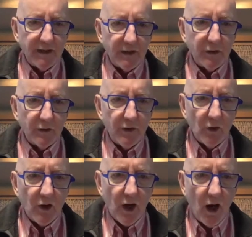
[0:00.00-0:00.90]
to your
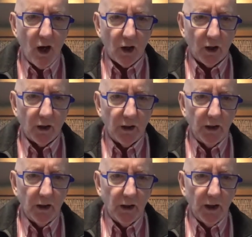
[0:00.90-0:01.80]
car.
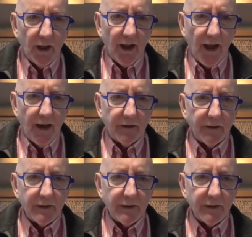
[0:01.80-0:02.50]
And